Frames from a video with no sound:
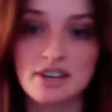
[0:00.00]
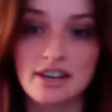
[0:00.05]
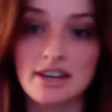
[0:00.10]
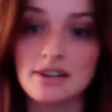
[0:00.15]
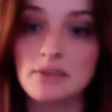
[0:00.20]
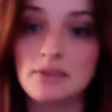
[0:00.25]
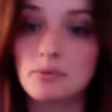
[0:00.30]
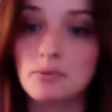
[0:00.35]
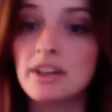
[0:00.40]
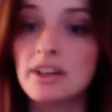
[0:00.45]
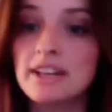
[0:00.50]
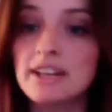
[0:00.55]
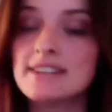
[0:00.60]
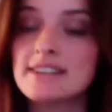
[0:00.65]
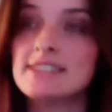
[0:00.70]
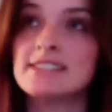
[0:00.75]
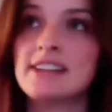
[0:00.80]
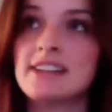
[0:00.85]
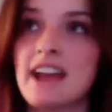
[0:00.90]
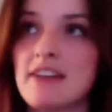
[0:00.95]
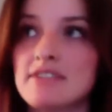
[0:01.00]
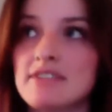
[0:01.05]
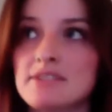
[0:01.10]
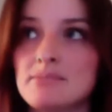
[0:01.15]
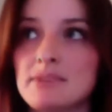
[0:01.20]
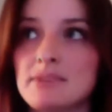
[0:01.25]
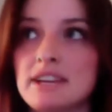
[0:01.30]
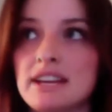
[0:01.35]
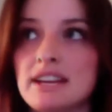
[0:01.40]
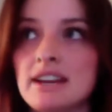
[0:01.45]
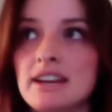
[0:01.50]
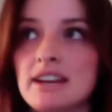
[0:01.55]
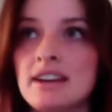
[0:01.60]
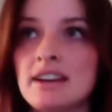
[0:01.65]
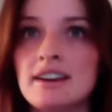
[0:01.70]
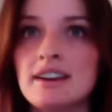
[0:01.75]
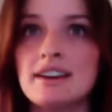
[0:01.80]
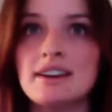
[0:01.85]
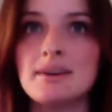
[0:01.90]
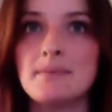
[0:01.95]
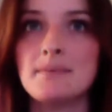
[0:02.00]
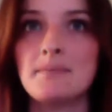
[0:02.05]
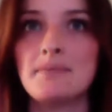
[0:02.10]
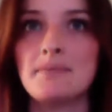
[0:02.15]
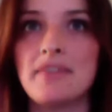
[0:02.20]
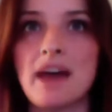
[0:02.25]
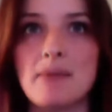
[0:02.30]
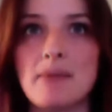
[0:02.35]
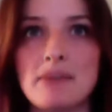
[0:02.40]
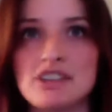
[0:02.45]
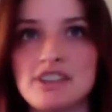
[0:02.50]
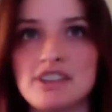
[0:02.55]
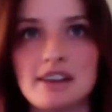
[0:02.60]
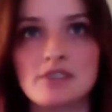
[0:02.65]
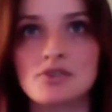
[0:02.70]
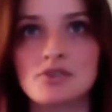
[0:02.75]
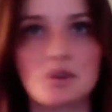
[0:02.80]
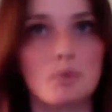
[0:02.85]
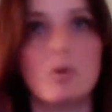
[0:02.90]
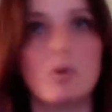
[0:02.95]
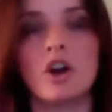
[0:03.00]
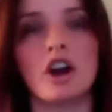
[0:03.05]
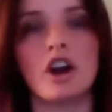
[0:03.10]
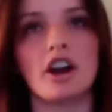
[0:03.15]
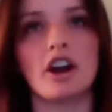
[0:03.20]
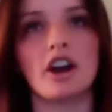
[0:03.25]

And it really doesn't have to be that much extra work.